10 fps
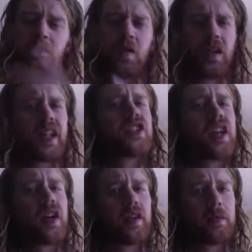or like a
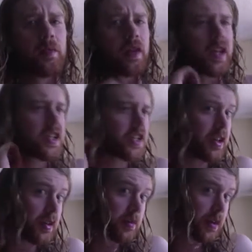cherry, more like a
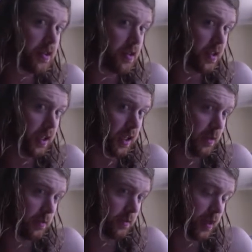cherry burst,
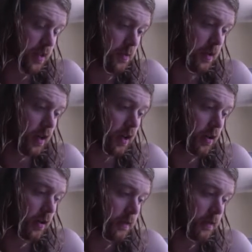Les Paul.